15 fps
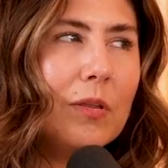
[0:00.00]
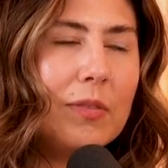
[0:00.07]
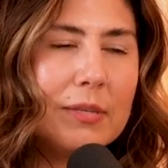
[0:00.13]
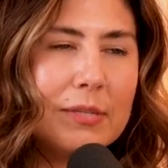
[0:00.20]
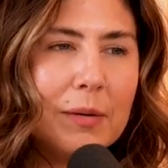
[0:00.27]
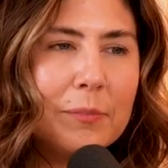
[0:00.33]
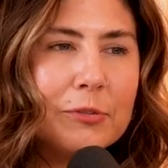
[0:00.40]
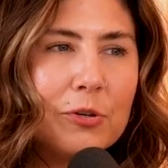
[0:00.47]

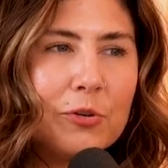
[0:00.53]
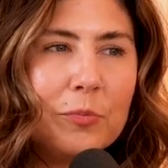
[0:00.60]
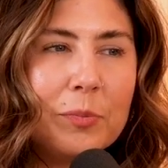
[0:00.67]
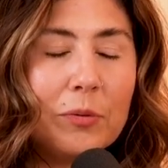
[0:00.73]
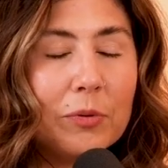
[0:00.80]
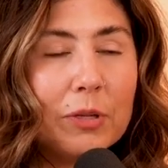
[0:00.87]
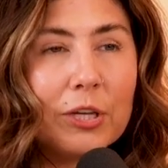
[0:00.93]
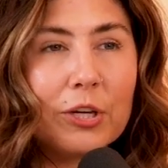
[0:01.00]
this episode will
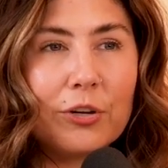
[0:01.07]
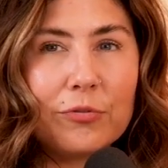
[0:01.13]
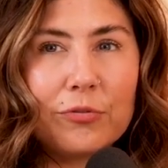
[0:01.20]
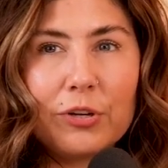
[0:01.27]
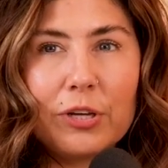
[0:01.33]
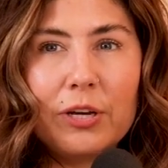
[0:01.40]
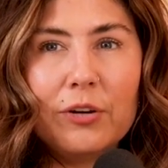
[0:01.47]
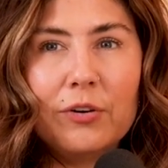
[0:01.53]
be really good
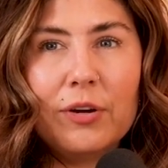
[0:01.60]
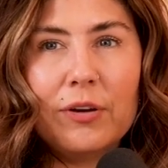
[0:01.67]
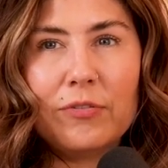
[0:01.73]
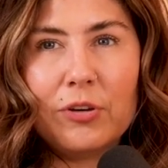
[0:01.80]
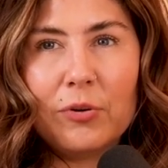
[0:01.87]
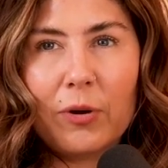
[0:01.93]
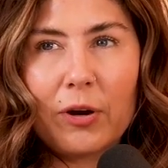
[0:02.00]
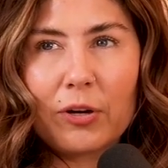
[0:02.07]
for you if
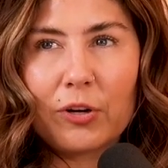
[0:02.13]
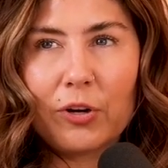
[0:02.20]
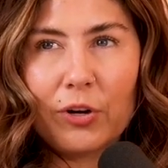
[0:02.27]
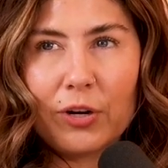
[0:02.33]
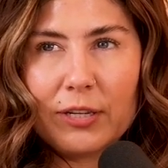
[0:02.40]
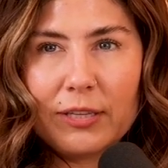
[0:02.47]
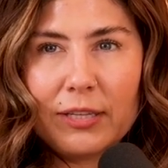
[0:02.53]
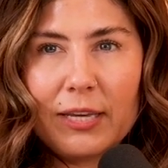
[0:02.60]
you are
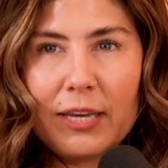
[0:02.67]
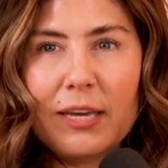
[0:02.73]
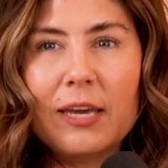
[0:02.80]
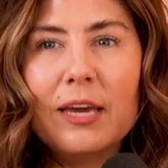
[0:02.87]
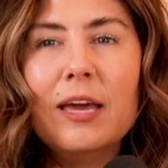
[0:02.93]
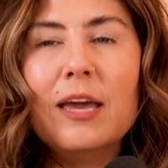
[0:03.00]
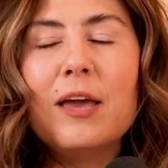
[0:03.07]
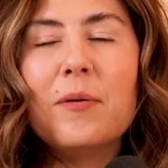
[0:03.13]
currently